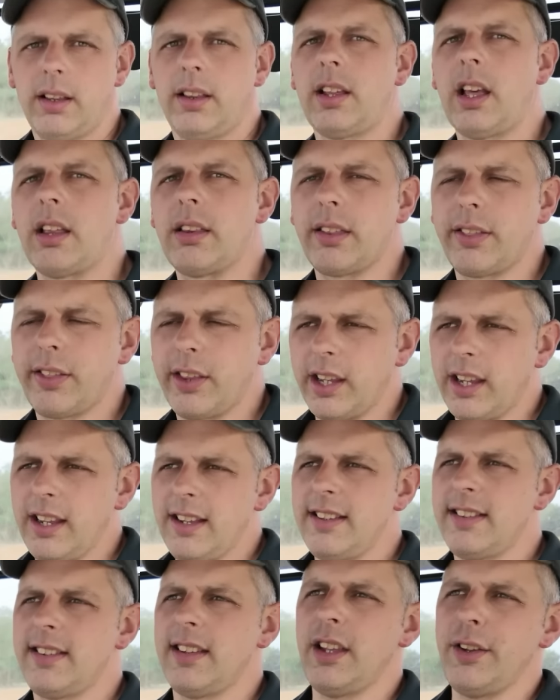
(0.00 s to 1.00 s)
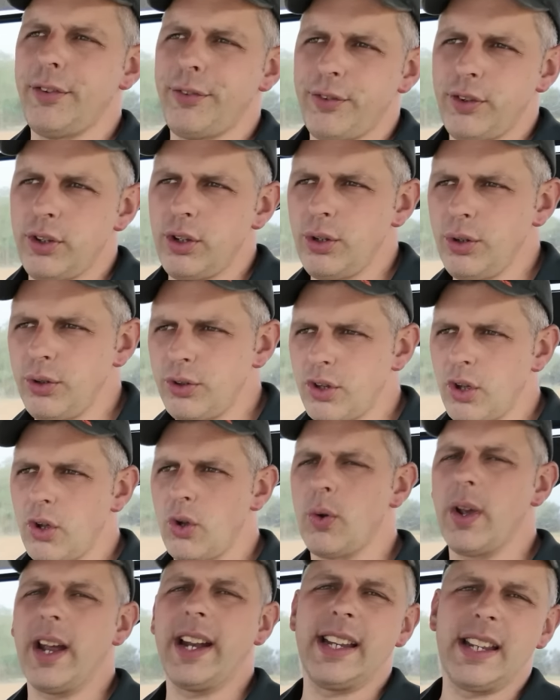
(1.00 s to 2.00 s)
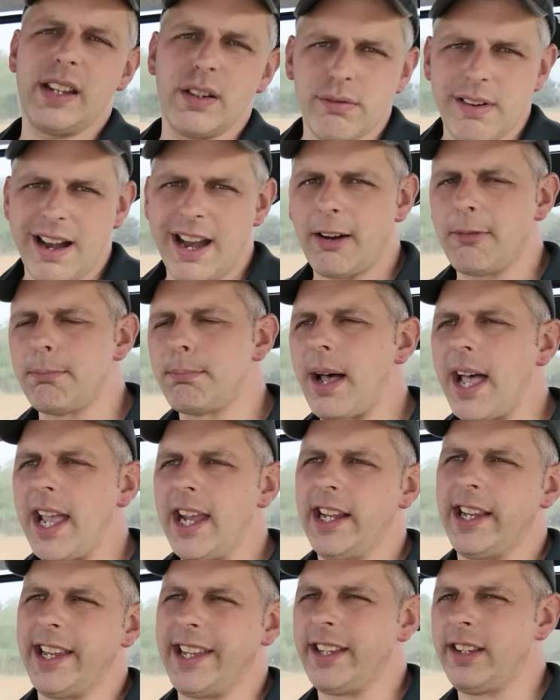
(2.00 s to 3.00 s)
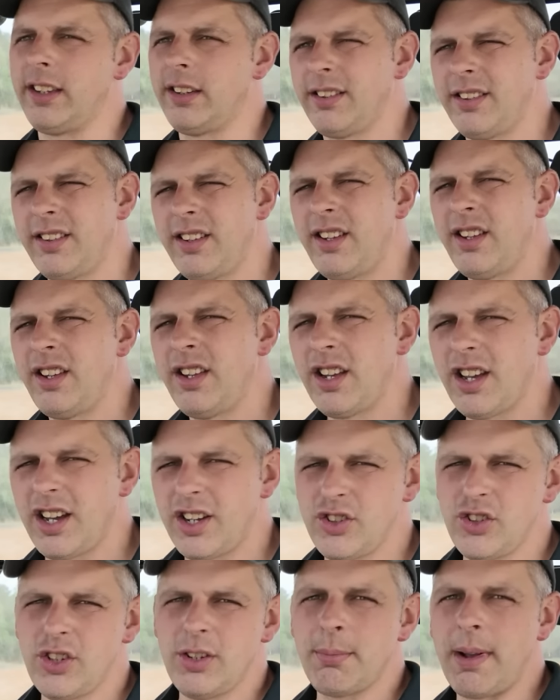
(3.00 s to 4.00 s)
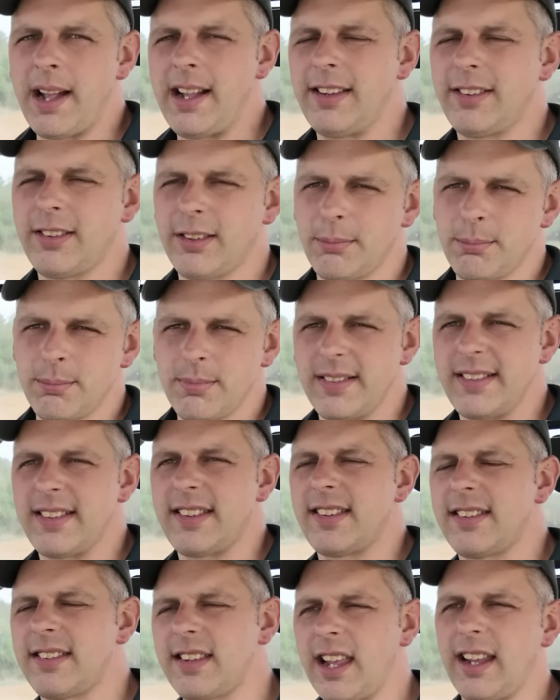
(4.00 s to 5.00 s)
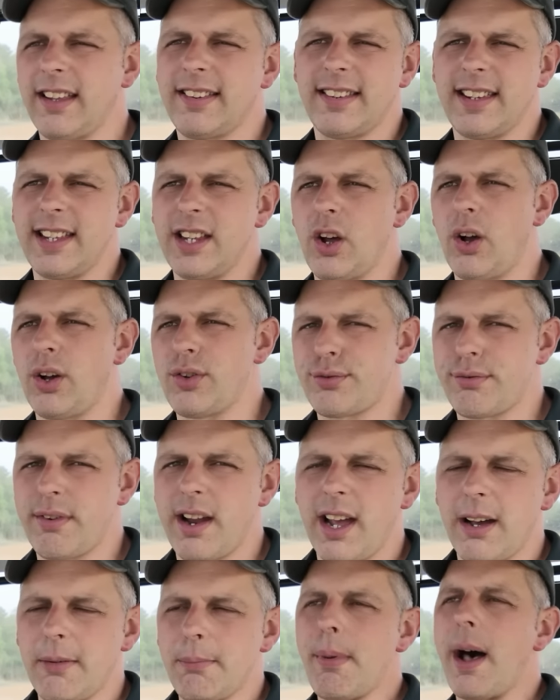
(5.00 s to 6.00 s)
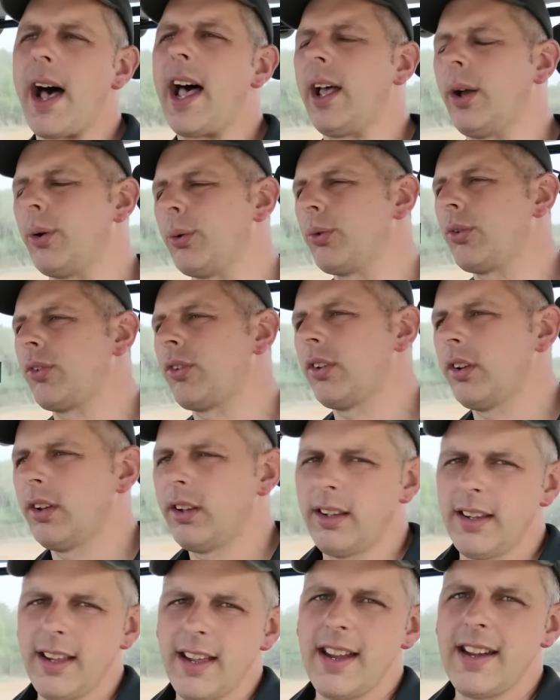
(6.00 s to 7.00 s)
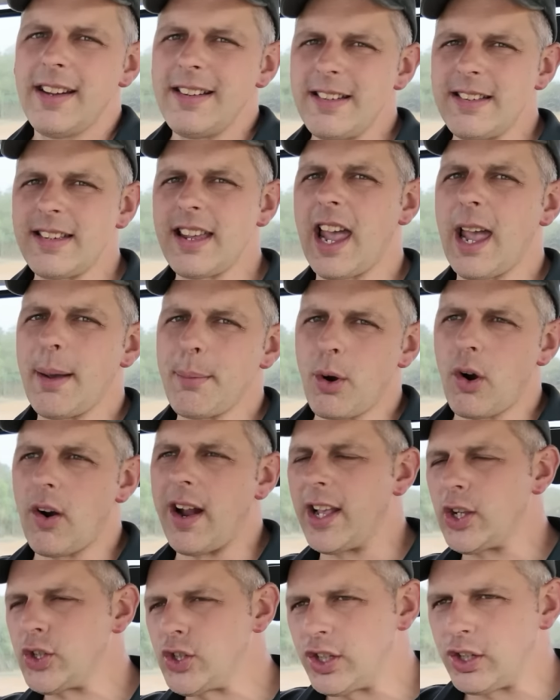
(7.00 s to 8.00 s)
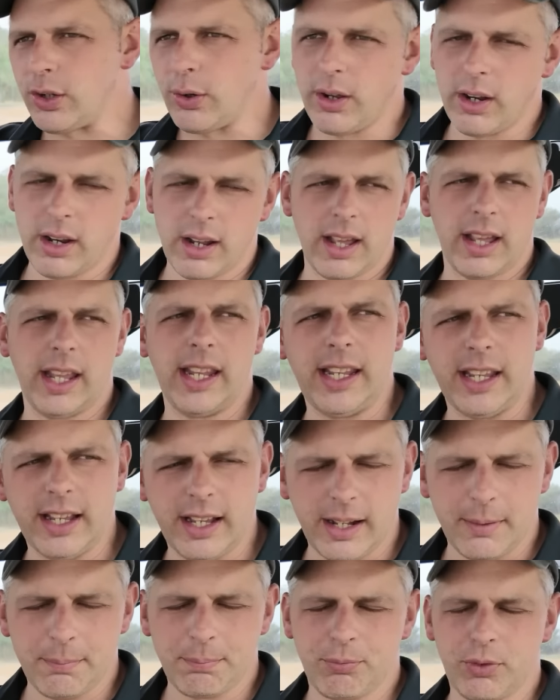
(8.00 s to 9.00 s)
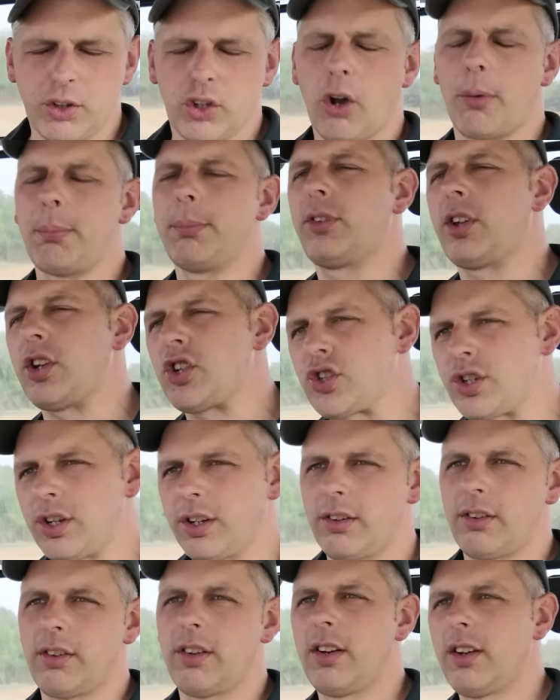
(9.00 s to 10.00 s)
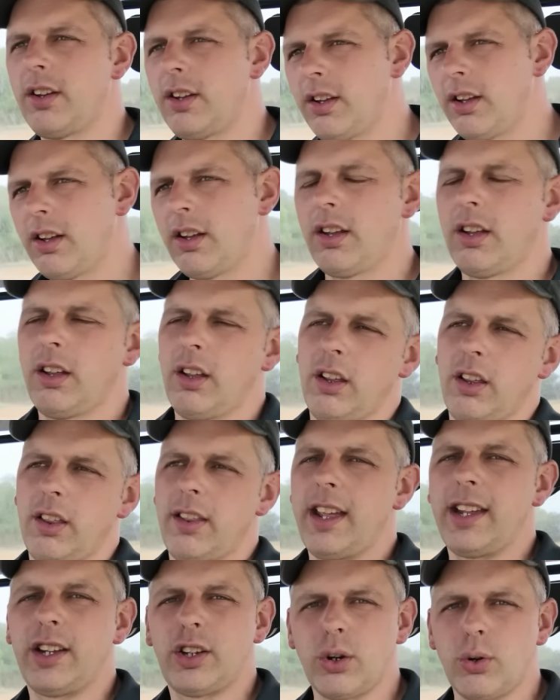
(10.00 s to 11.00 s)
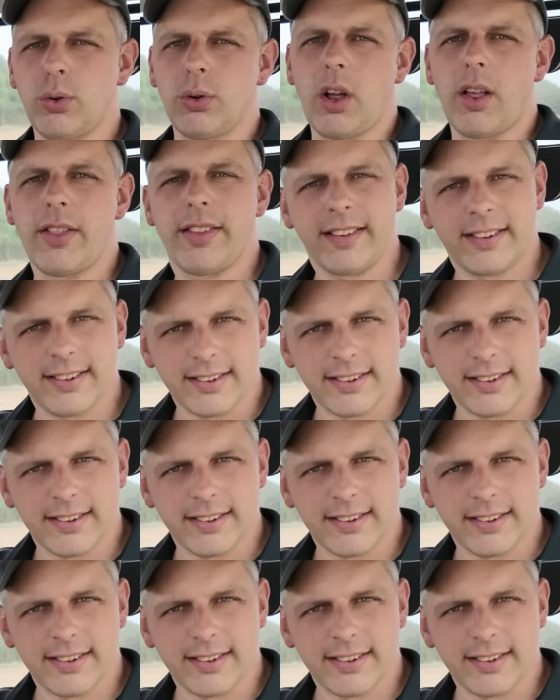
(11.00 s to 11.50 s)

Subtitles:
The other thing is, if you do any round baling and you make some sexy nice round bales, Tam are actually doing a competition they call like the